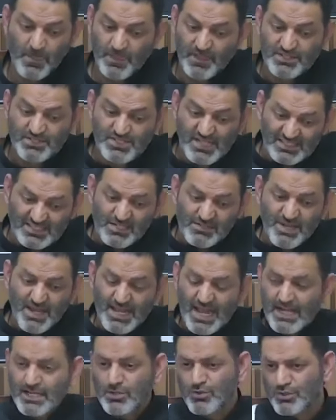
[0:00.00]

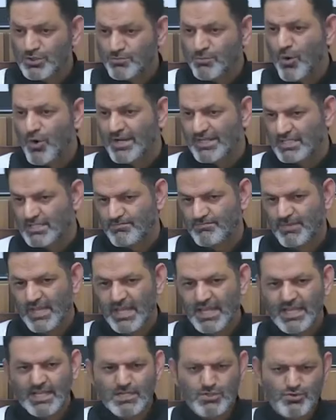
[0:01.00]
gentleman had a good point.
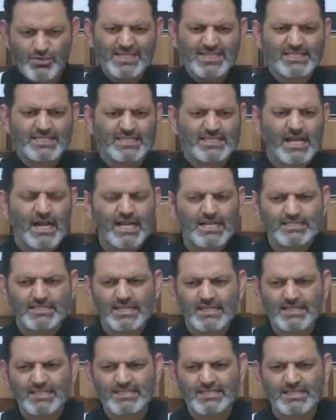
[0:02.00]
He
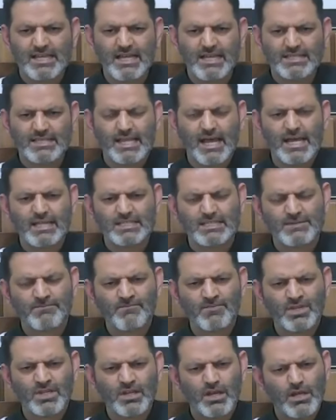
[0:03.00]
criticized and he said that,
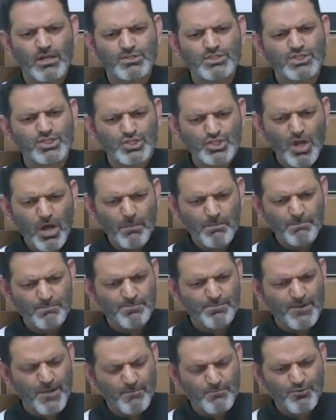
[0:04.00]

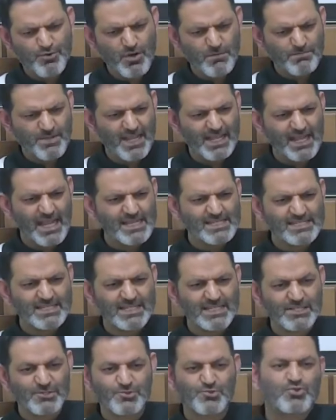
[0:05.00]
stop
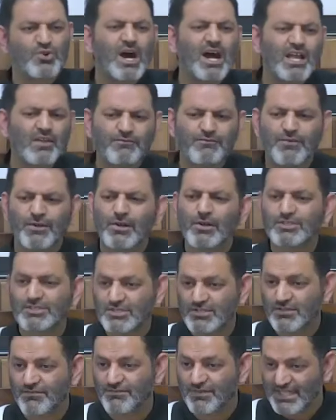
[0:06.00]
propagating dry
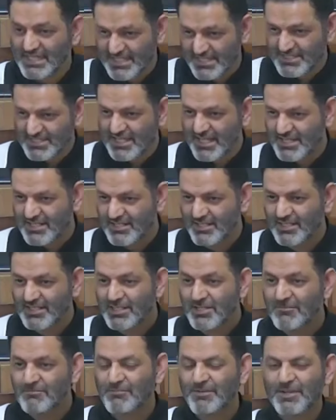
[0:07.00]
philosophy, he said,
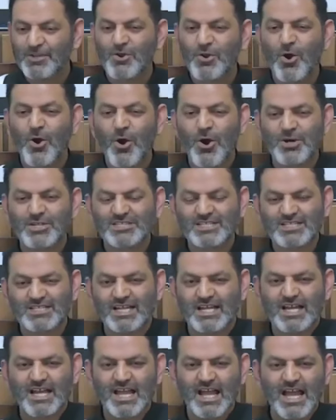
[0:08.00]
because
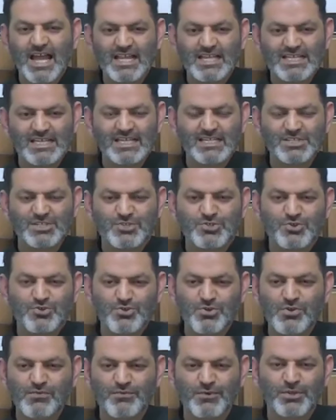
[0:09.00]
it is
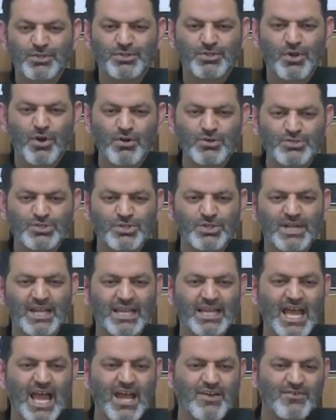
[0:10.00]
true for those who
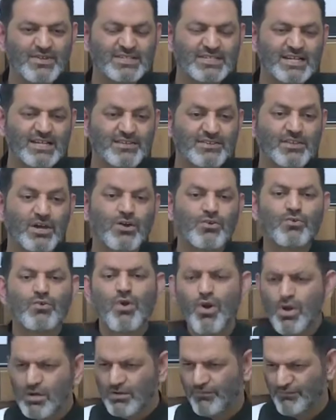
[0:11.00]
inherited the
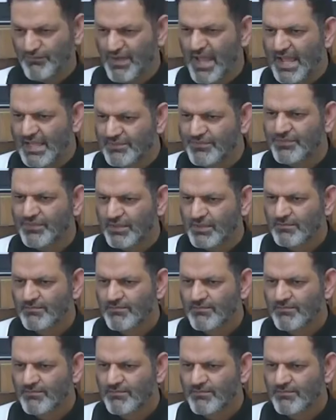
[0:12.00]
wrong faith,